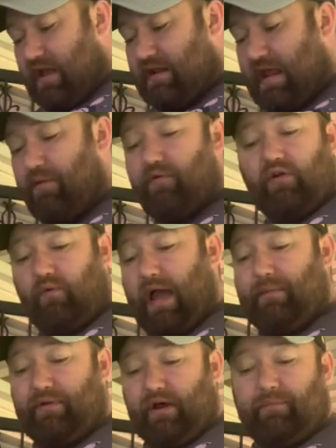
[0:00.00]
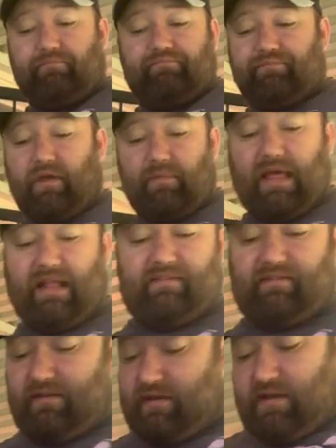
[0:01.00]
Now we're going to wrap it up. I mean,
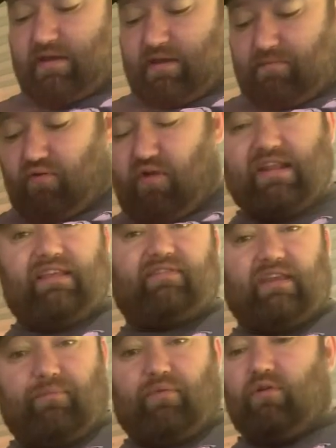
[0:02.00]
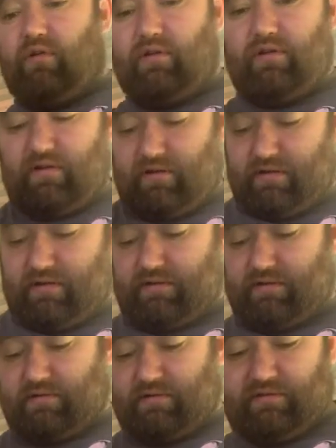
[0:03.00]
that's pretty simple.
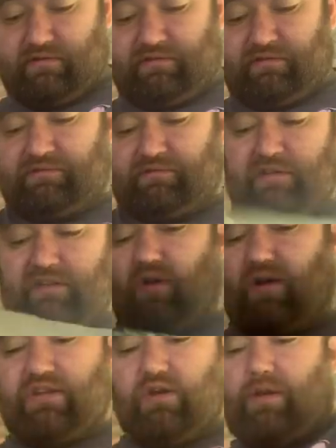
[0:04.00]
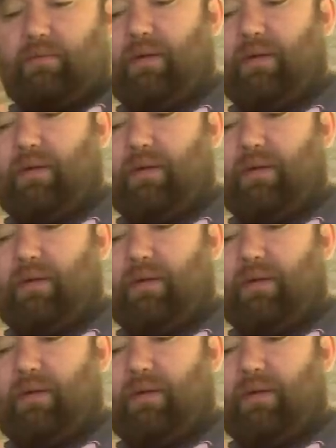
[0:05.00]
So I do it in a